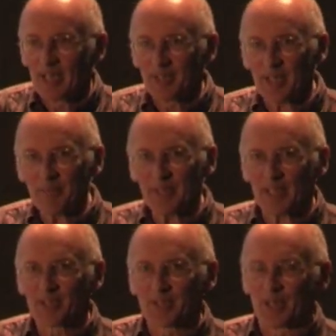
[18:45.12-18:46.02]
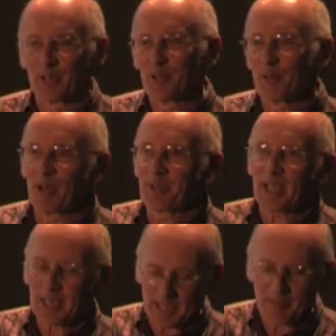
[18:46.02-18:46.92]
And some kids, though, who aren't
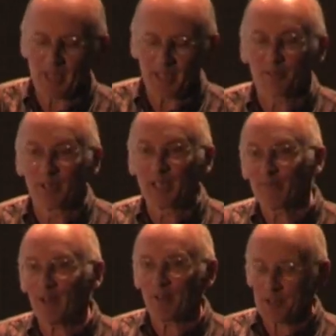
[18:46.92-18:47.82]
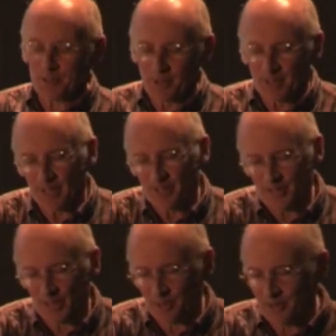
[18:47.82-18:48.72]
academic really flourish with it.
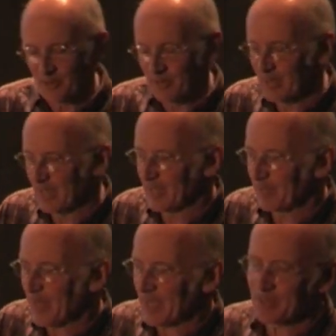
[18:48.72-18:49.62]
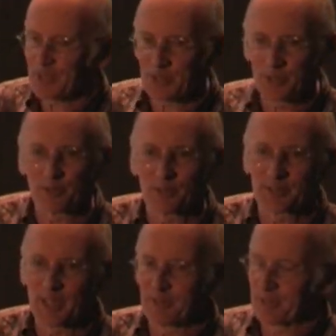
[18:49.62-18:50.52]
So the fact that schools
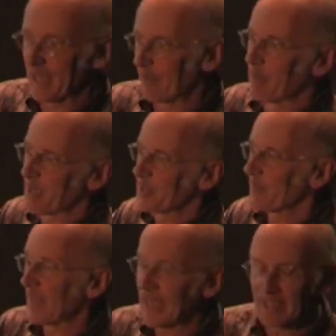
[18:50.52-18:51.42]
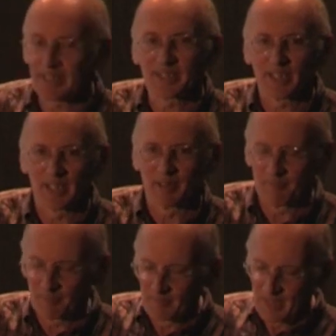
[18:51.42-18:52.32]
don't have much of that
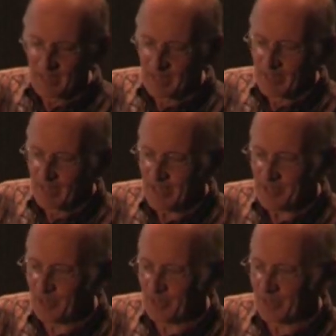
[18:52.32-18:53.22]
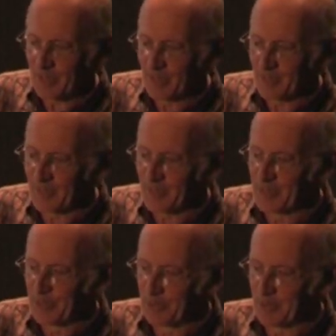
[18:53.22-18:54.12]
is not
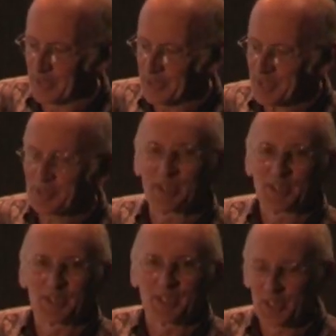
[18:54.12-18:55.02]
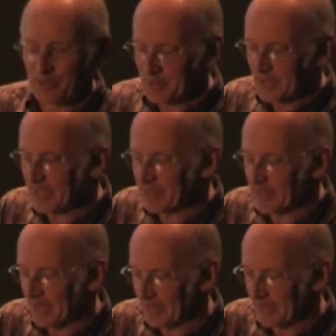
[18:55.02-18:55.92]
doing justice to those kids,
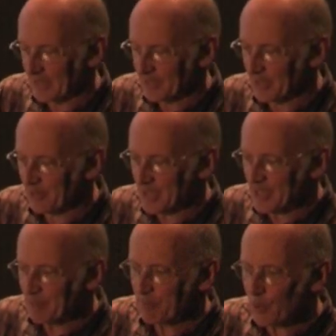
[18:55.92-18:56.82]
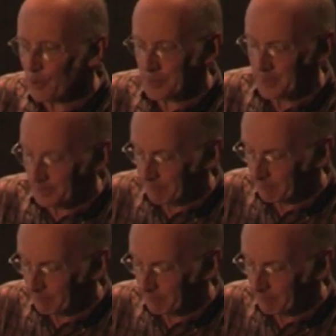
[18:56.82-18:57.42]
I think. So it is important.